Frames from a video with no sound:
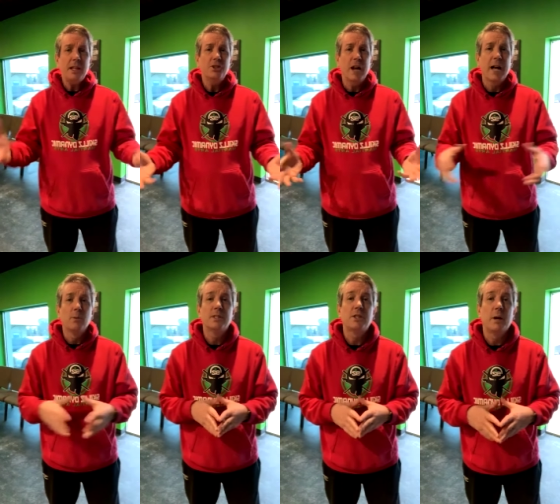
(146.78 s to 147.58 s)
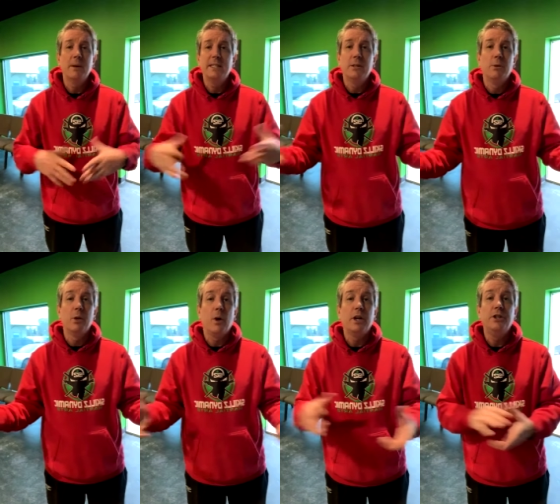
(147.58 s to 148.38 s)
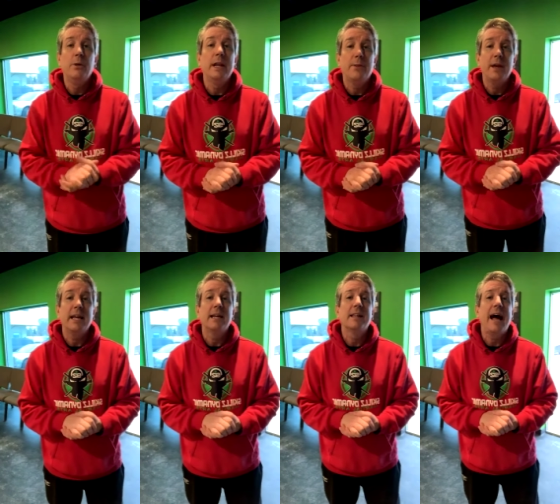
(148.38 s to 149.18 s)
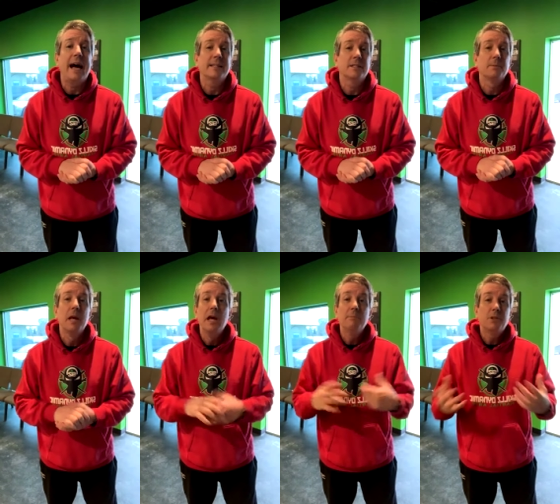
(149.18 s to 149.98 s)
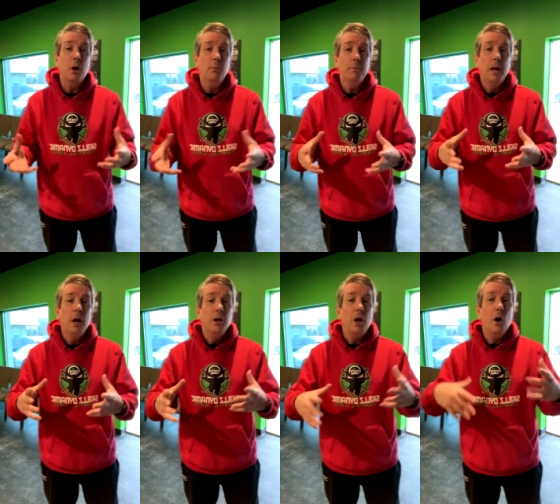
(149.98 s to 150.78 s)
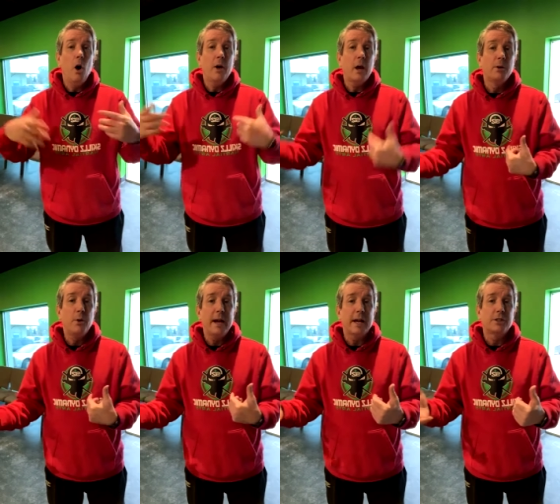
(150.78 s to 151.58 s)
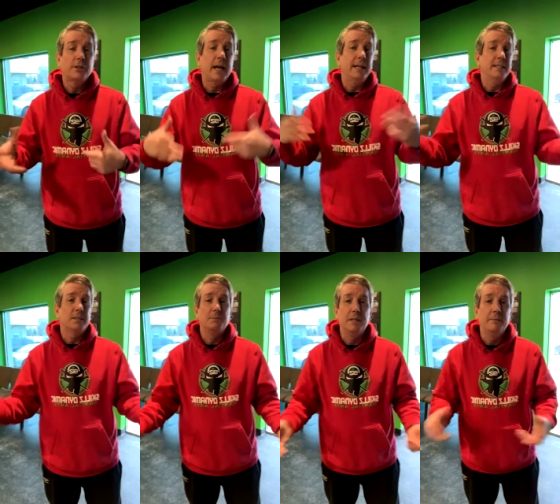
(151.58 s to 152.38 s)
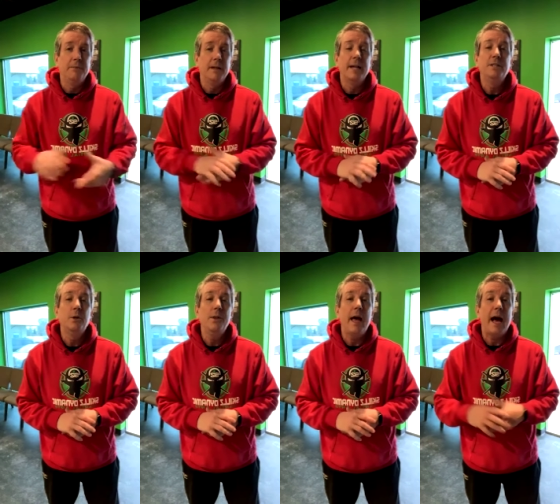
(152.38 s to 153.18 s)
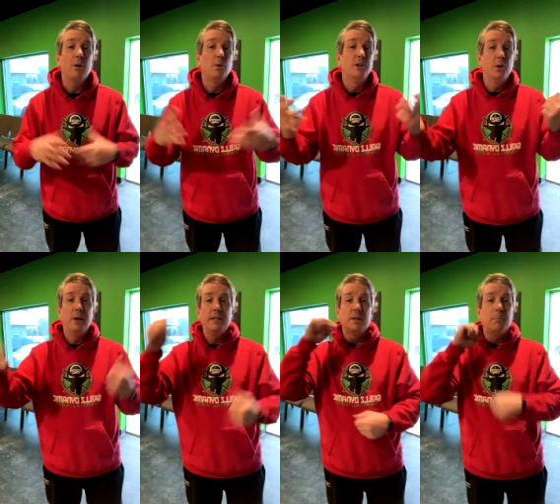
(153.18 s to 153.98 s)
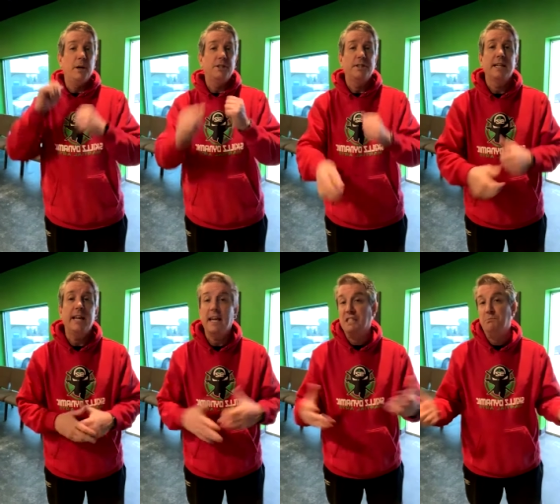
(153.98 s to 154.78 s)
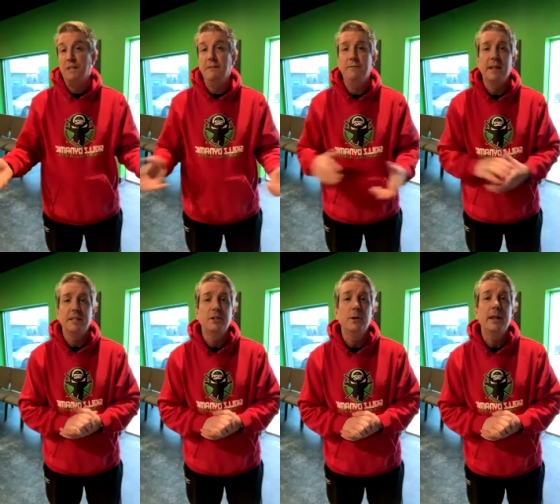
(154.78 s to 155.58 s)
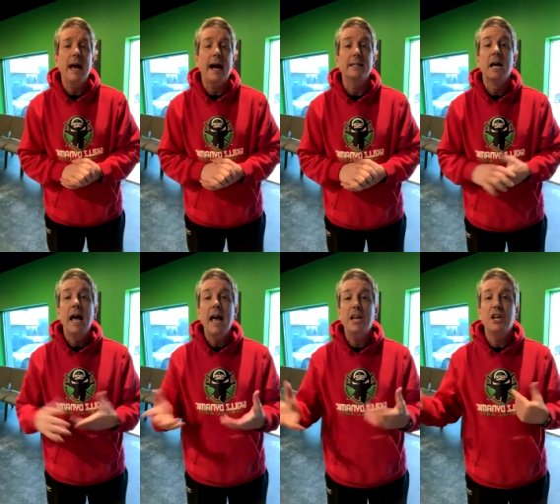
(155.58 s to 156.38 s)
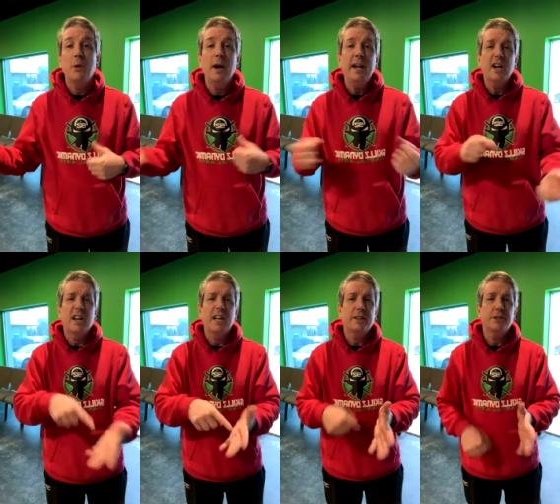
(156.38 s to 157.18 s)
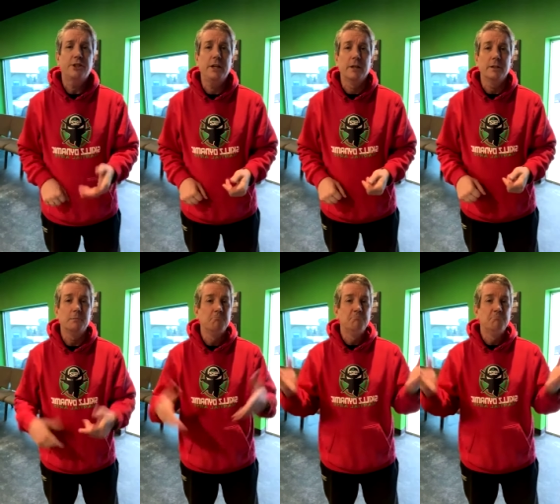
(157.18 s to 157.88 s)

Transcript: child was stubborn, didn't really want to do anything in class. So, you know, okay, we're doing exercises. Didn't feel like doing that. We're doing some punches and kicks. Didn't feel like doing that. Hey, you know what? Here, kick this shield.